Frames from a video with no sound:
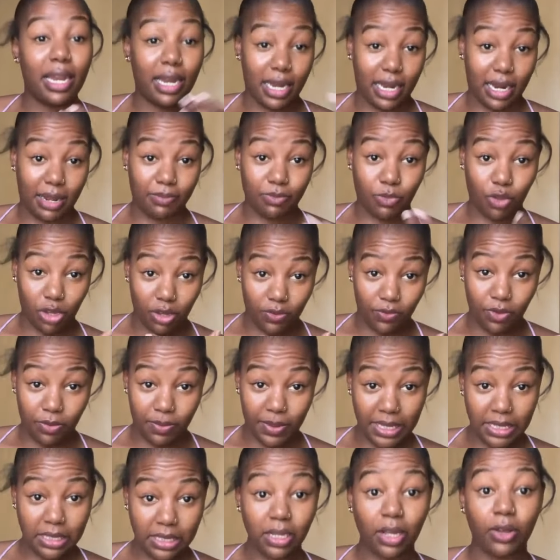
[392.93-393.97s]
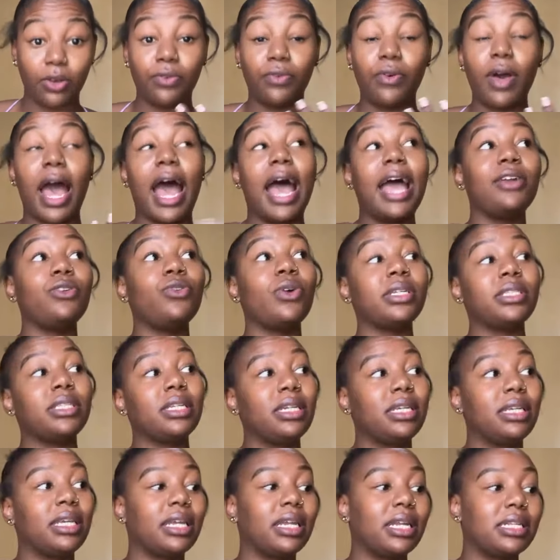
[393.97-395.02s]
I'm talking for myself. I know I
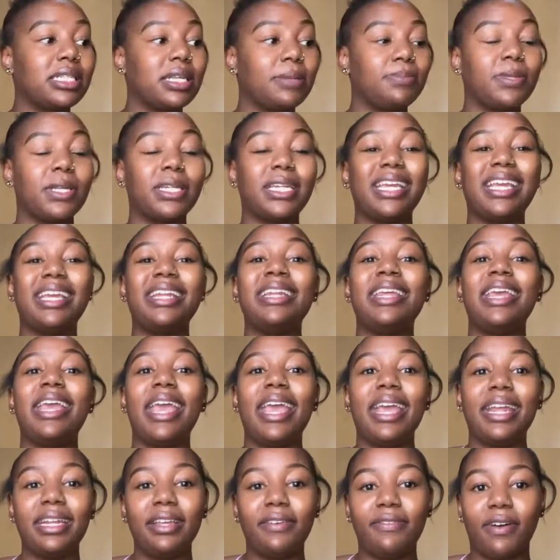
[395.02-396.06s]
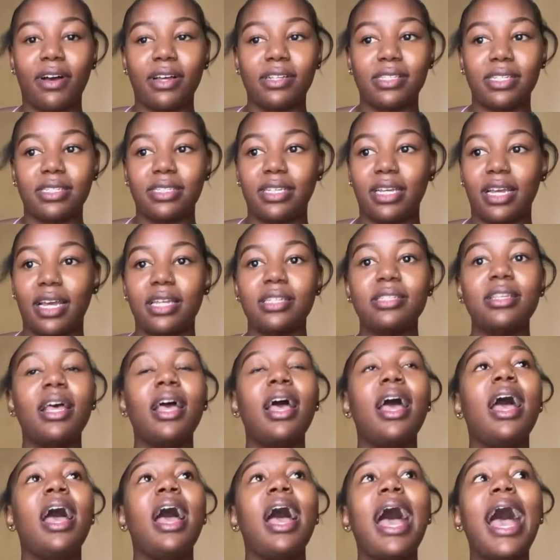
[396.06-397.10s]
didn't get accepted in any varsity, guys.
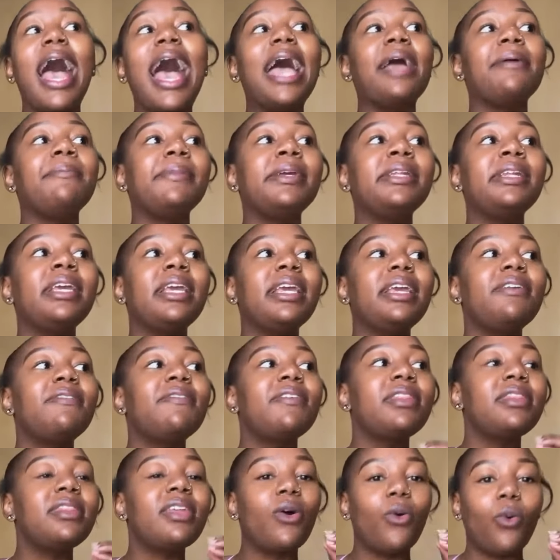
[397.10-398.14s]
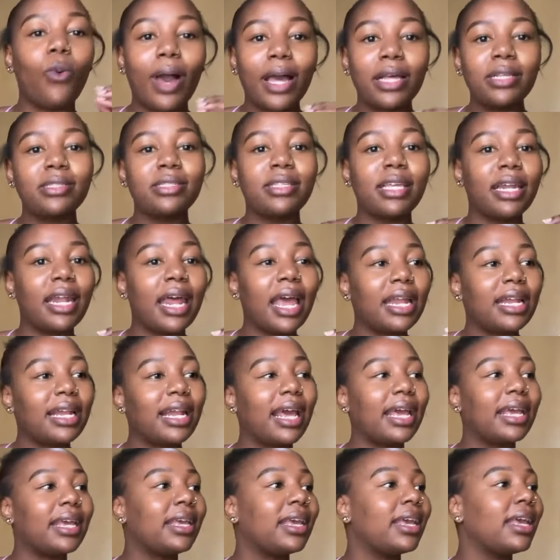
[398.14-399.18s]
I mean, even the ones that had
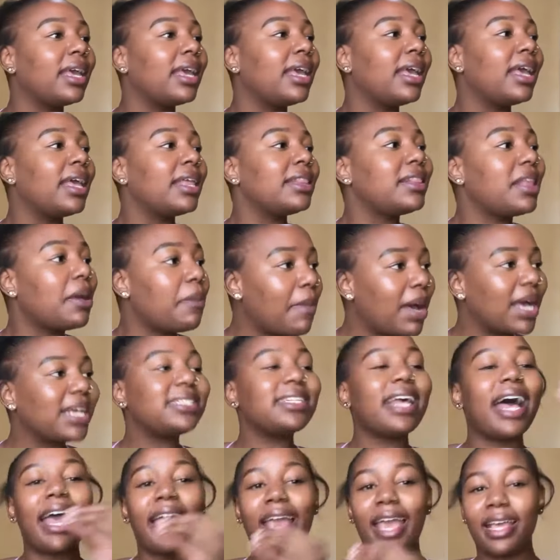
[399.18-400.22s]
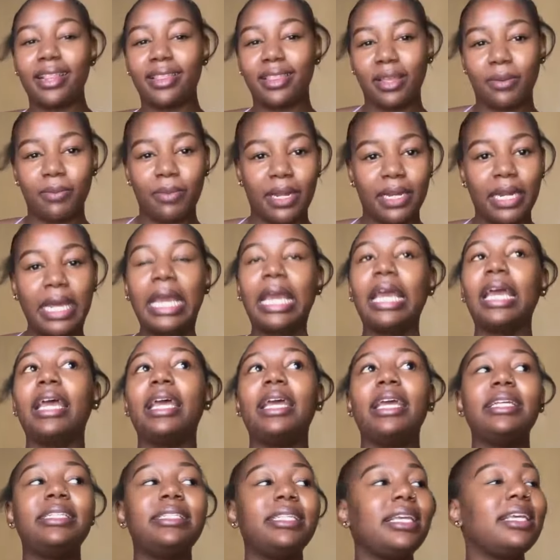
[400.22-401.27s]
like the marks I had them on it.
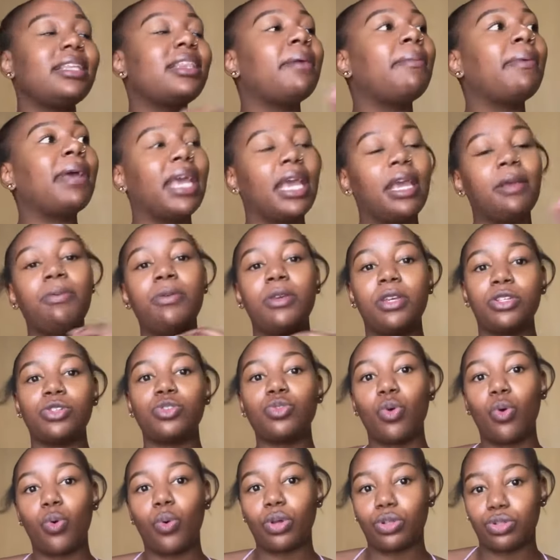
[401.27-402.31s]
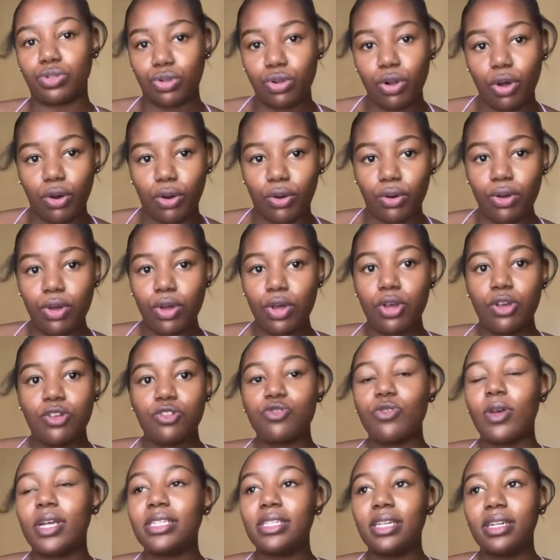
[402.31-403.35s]
It's either my APS score was low,
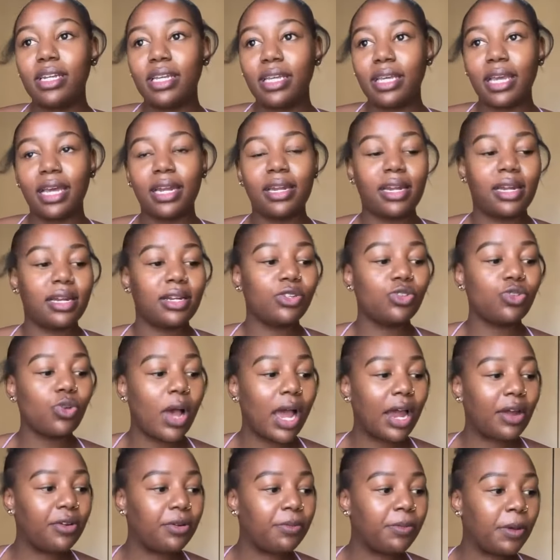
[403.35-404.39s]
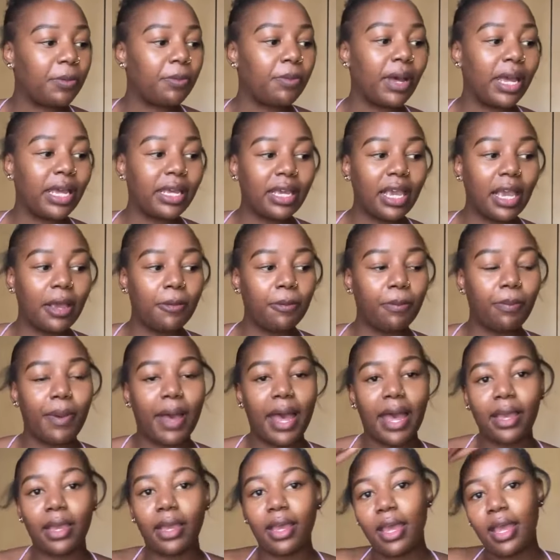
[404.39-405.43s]
so I didn't get in. So I remember I came
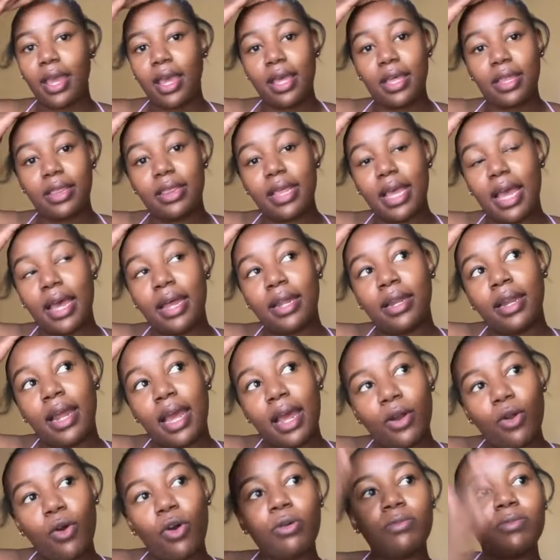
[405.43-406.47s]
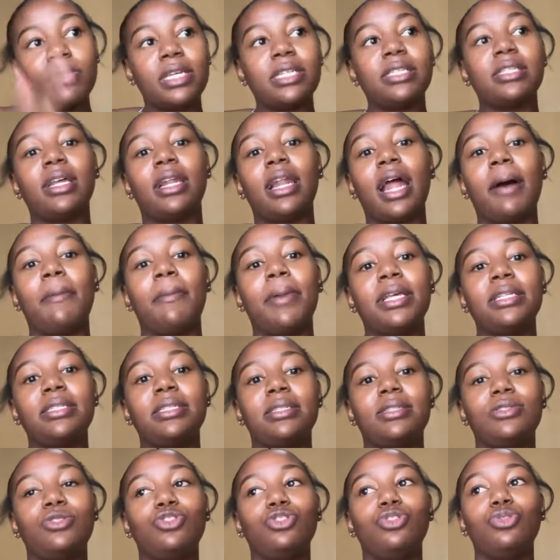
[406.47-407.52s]
back. Then at home they said I
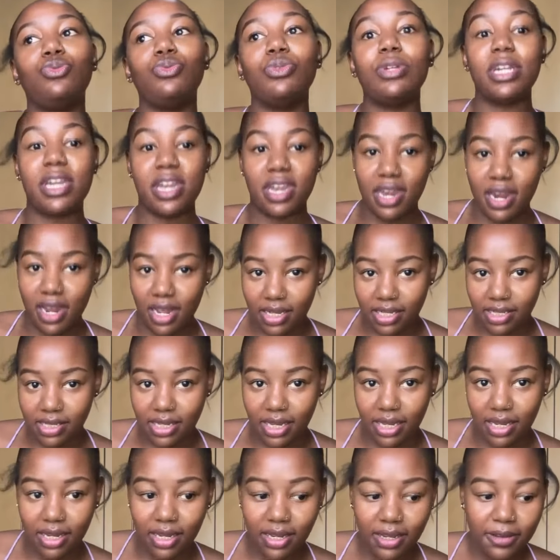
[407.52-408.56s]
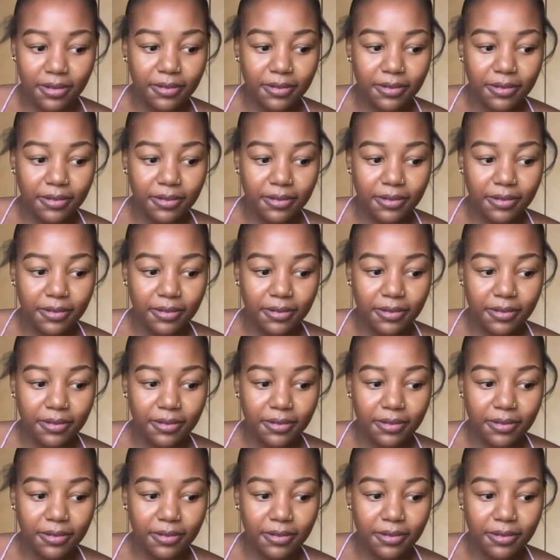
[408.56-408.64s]
must do nursing.